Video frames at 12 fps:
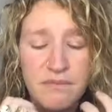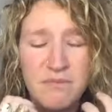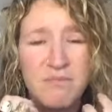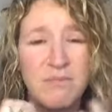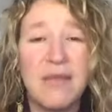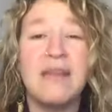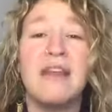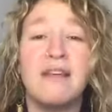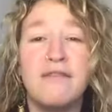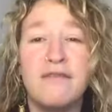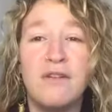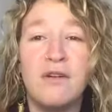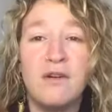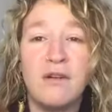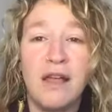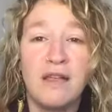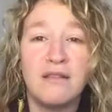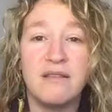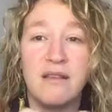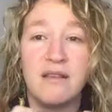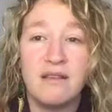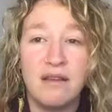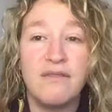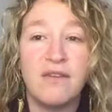meaningful and
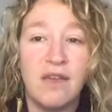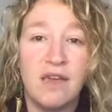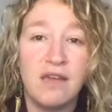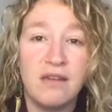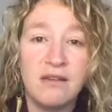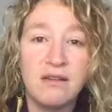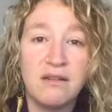significant